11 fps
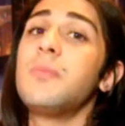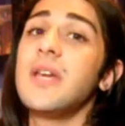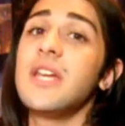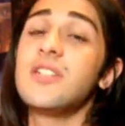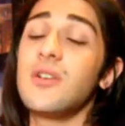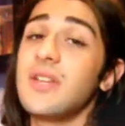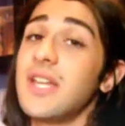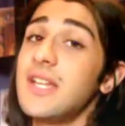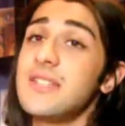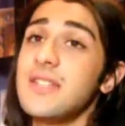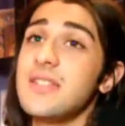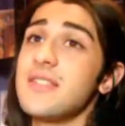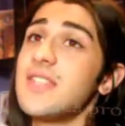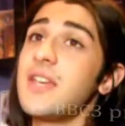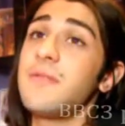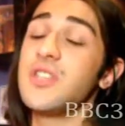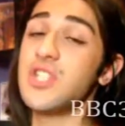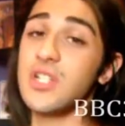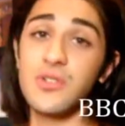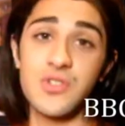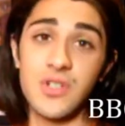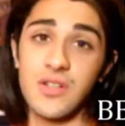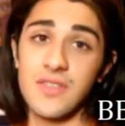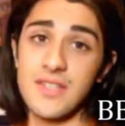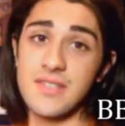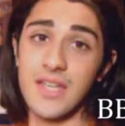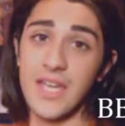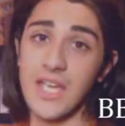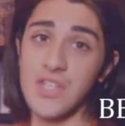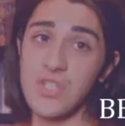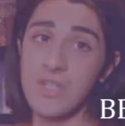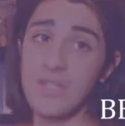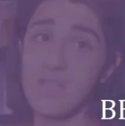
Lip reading: be donating to save the children on this occasion.